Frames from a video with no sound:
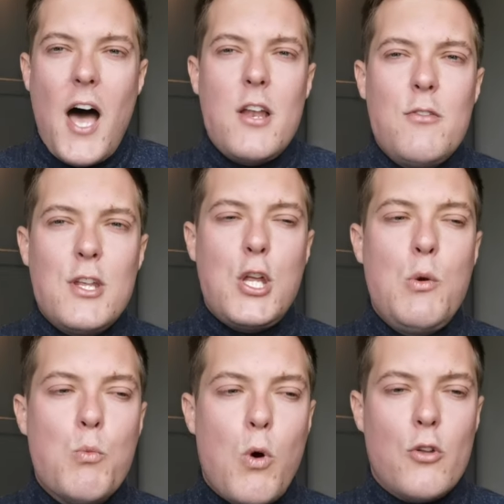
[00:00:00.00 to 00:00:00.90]
I don't think
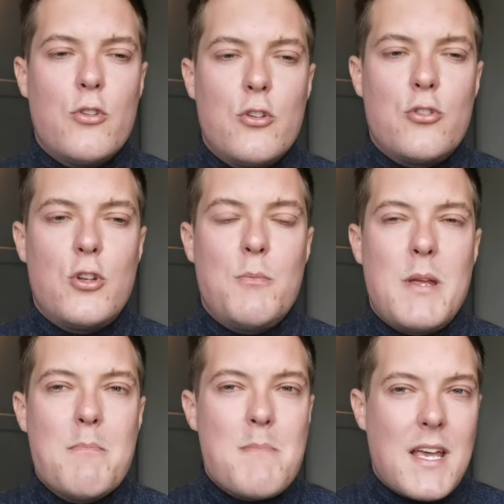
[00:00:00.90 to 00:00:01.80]
you want to
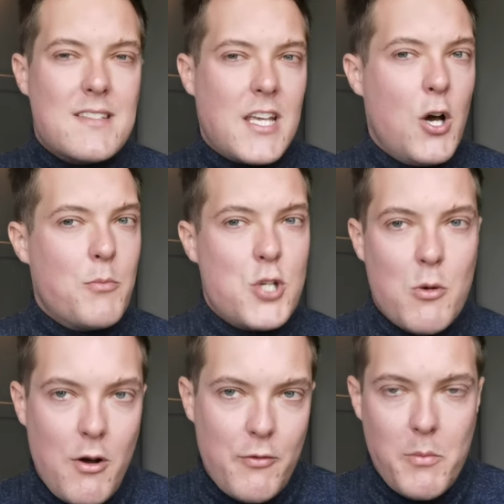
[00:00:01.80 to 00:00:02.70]
be mixing it up
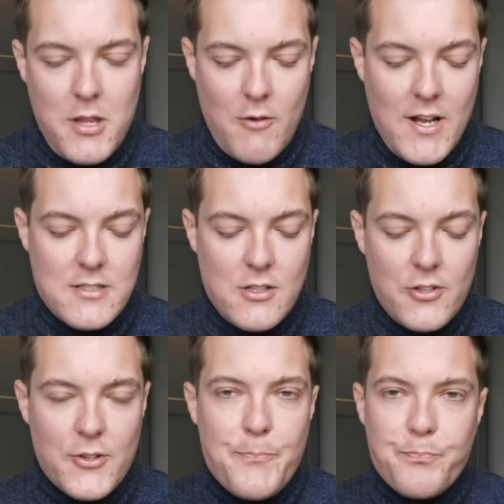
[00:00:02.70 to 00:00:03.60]
too often with your
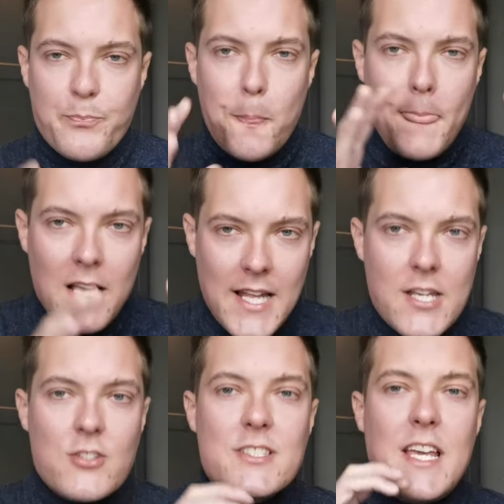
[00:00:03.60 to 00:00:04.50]
retinols.
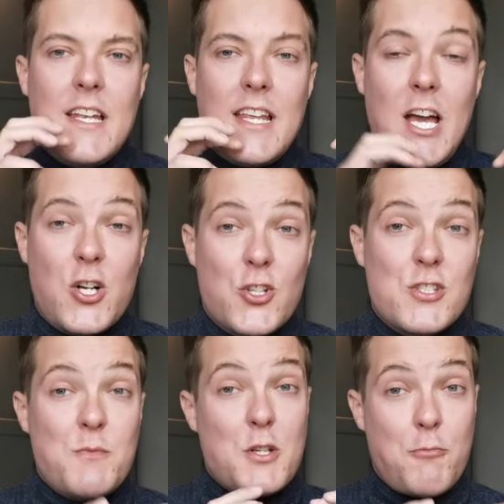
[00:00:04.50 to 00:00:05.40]
Let your skin get
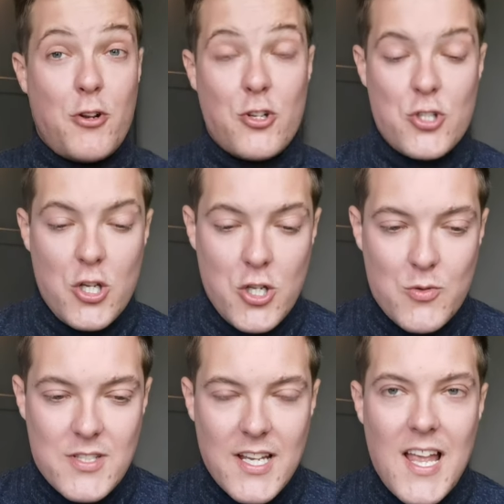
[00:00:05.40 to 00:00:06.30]
accustomed to the product you're
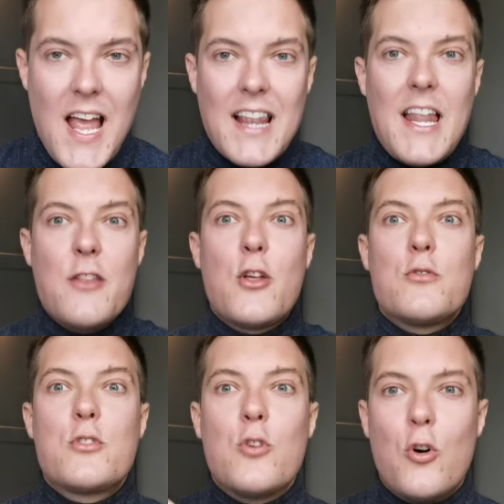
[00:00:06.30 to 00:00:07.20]
using. Let
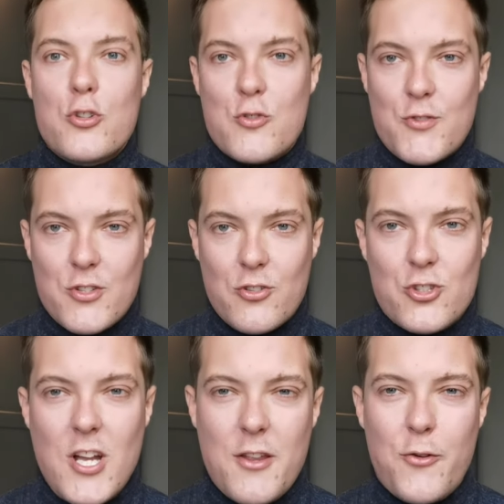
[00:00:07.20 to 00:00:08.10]
those gorgeous
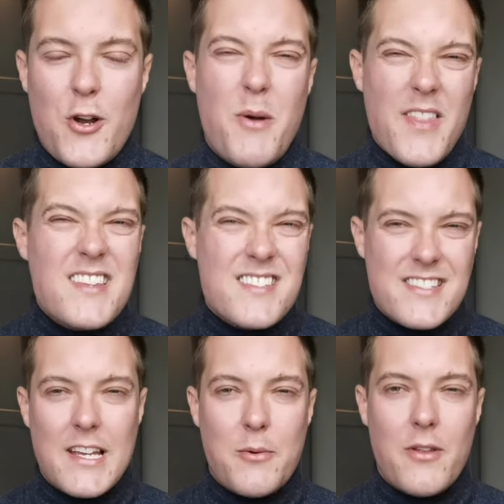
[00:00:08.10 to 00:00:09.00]
results shine through and then
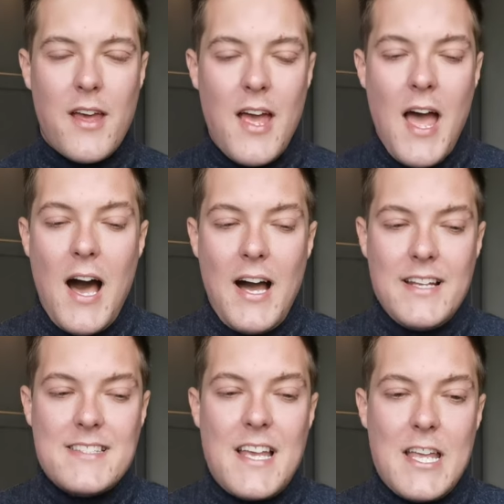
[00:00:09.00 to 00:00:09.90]
stick with it.
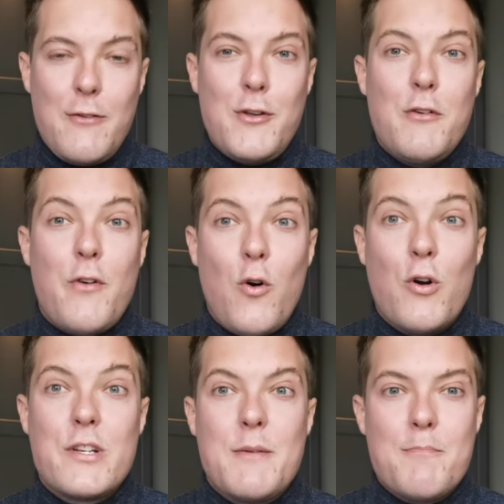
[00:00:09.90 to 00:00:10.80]
I'd say if you've
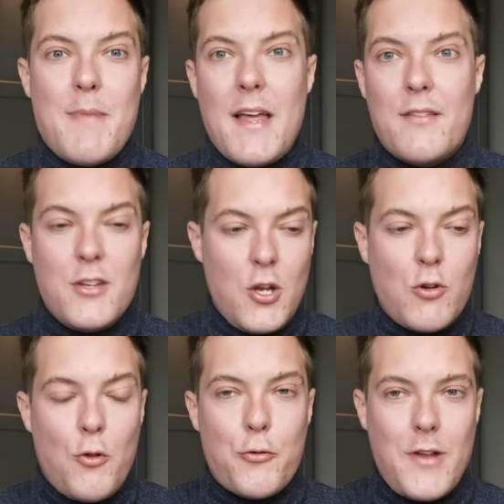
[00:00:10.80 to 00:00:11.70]
already
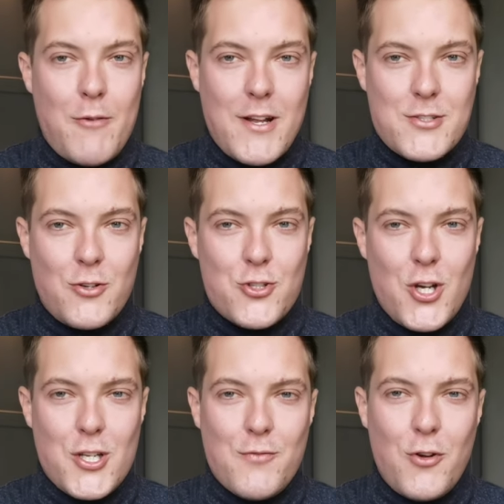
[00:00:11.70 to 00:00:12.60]
gone through that retinol
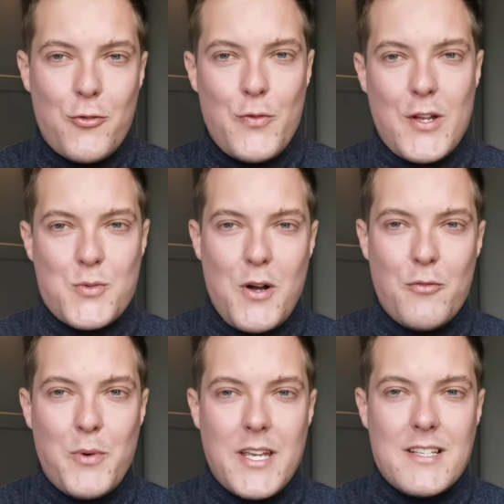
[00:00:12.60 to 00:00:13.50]
journey, you've gone through that
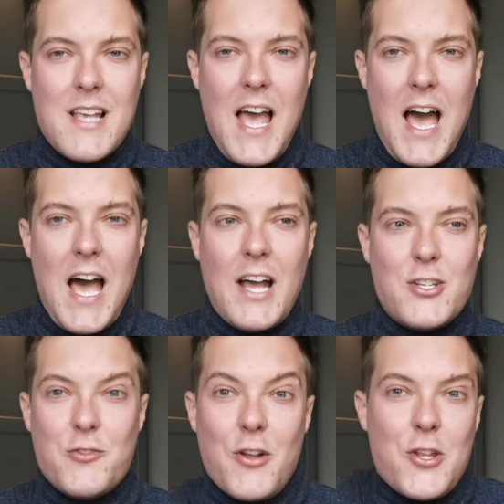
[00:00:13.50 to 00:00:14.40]
12 weeks
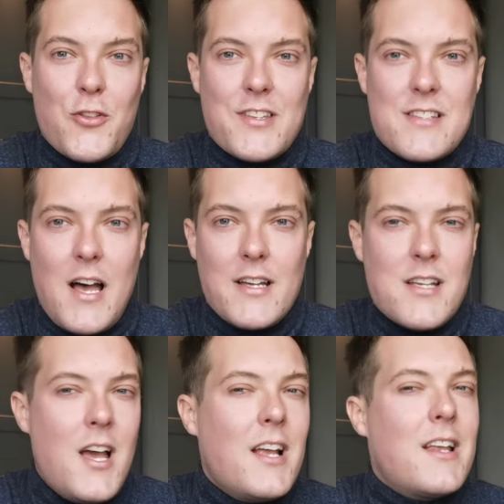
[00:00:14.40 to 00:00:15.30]
and you're at the other
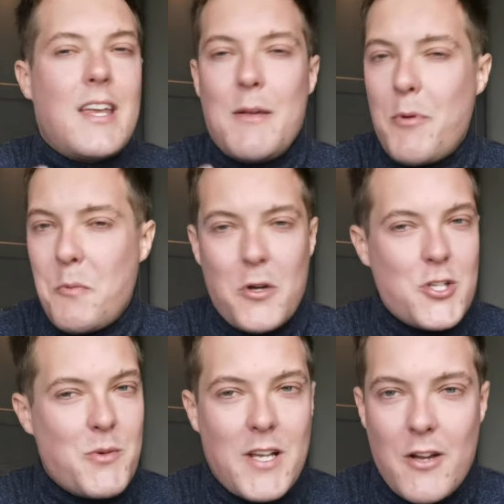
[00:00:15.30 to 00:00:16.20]
side, keep with what
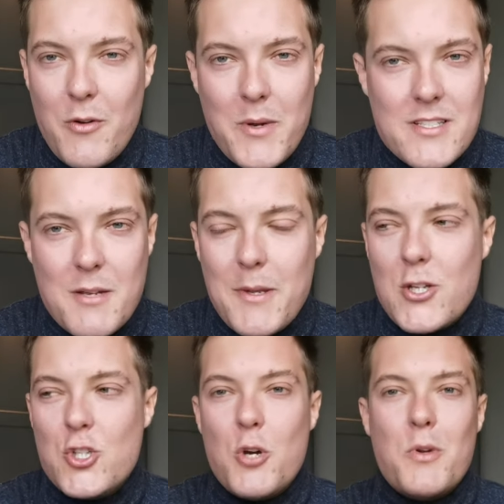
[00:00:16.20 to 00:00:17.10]
you're doing over winter,
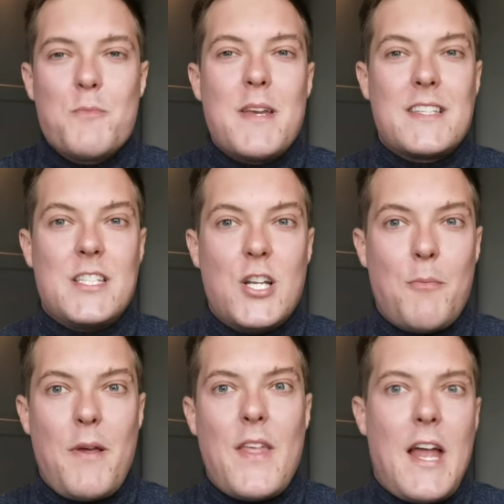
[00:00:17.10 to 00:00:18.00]
because you don't want to mix it
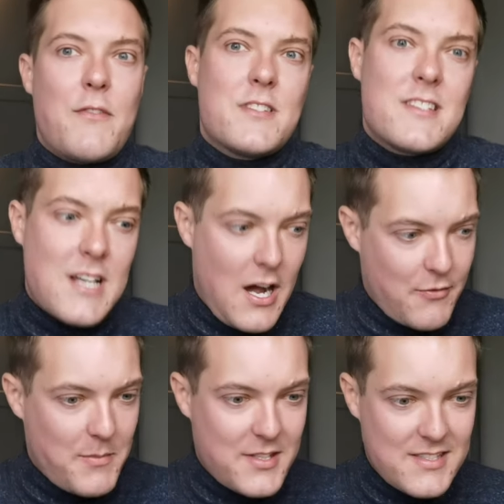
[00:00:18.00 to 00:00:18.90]
up and then have to
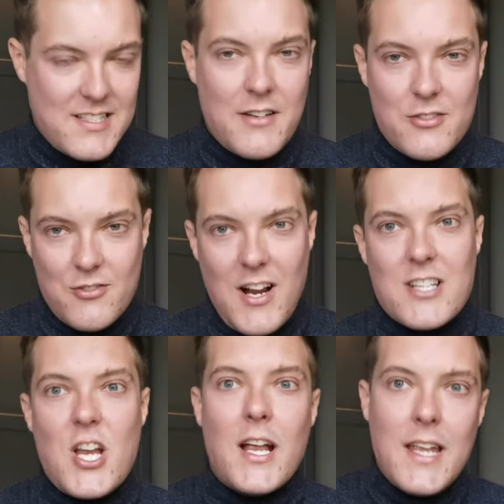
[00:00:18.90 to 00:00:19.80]
start from the
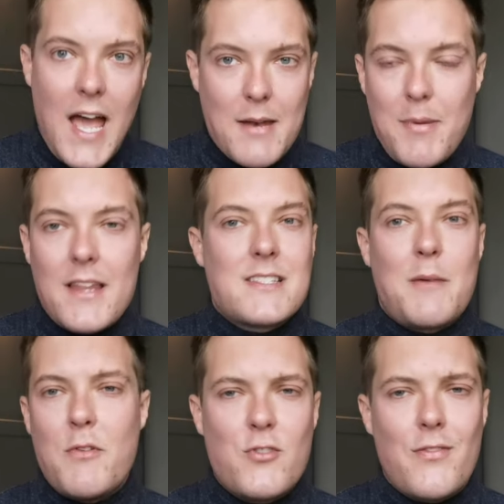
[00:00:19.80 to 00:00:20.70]
scratch again. By the
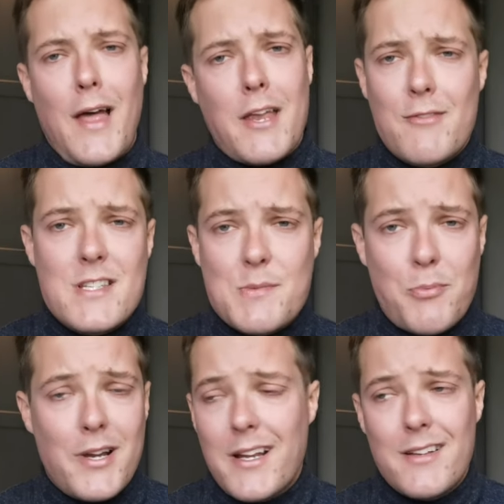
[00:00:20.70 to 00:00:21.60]
time you've done that, you're in
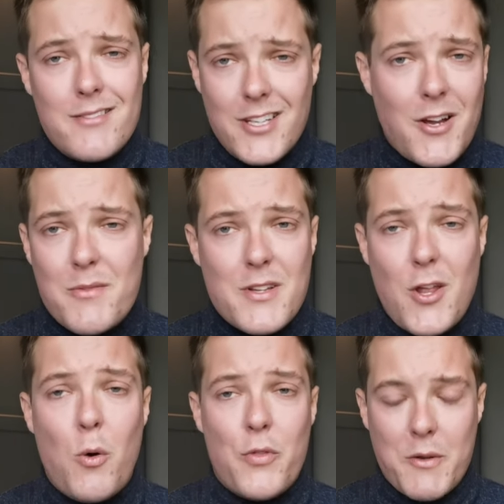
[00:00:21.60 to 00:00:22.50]
spring and you know
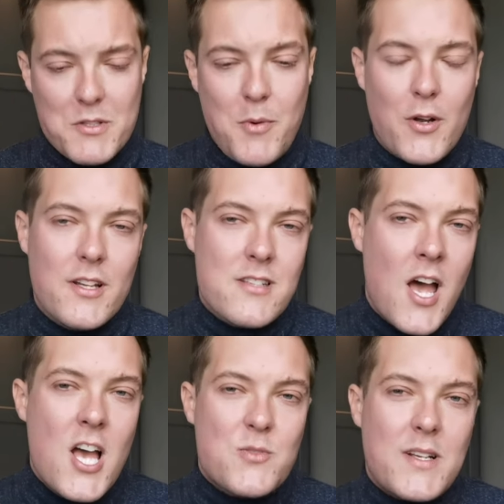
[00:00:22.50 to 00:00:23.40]
the whole thing was pointless.
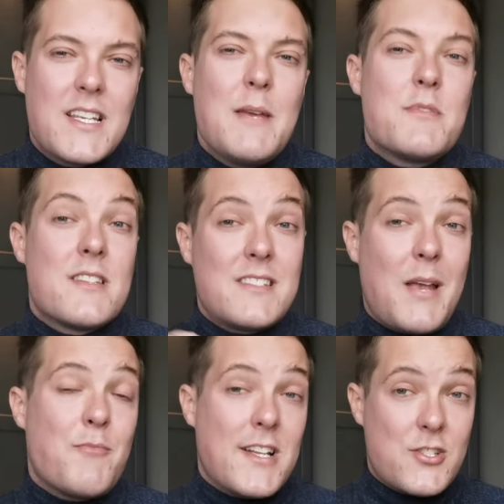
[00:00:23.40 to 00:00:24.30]
So I'd keep to the
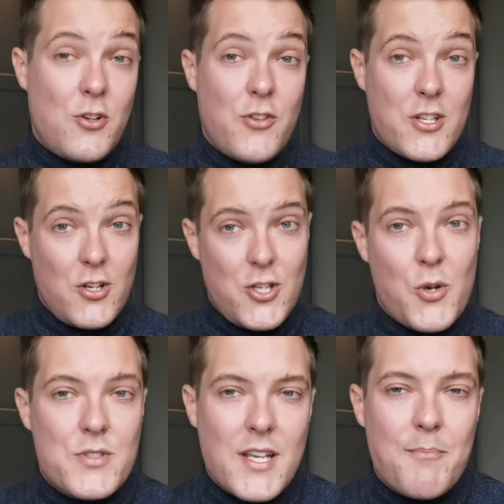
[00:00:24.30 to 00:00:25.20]
same retinol that you're
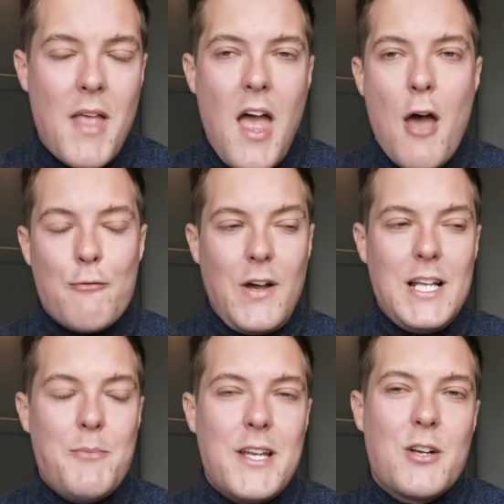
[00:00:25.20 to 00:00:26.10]
using.
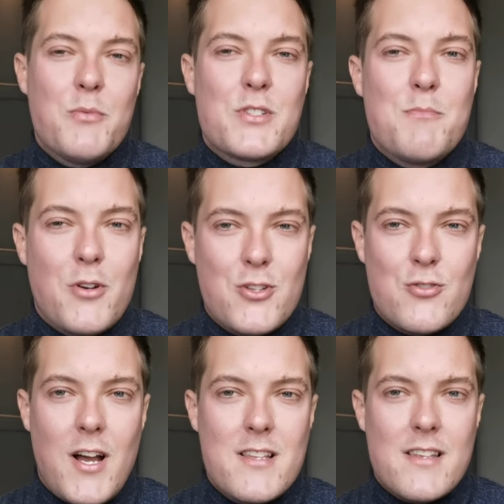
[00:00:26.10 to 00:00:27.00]
Finally, when it comes to
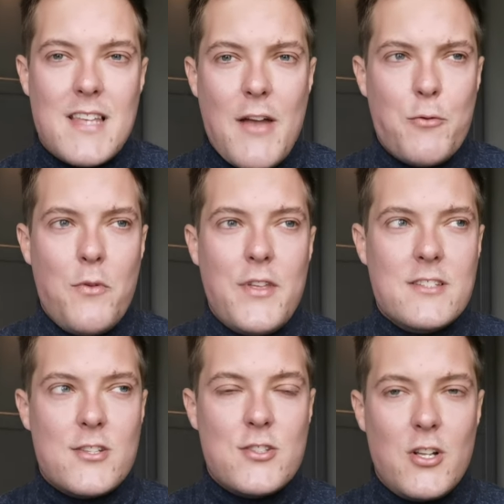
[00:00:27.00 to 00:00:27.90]
moisturizers, everyone
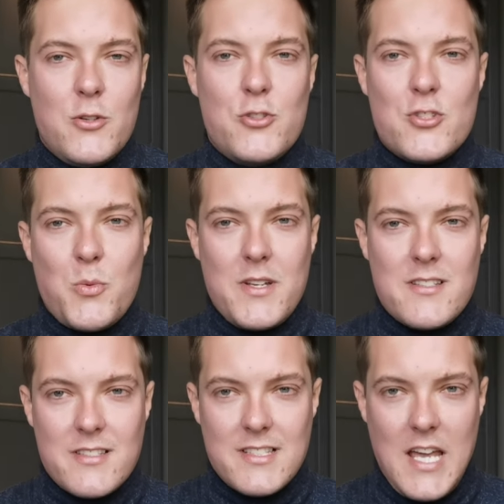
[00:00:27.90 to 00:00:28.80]
thinks the solution to
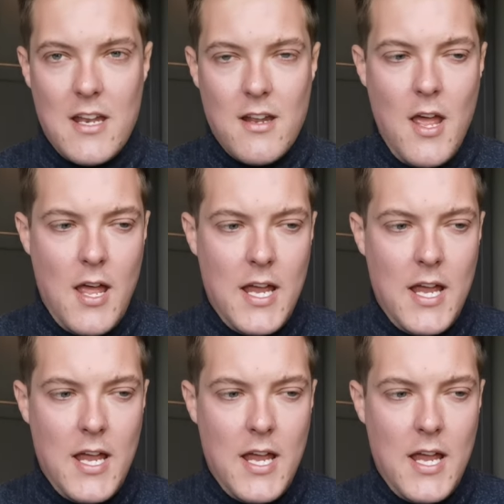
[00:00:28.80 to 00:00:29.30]
winter skin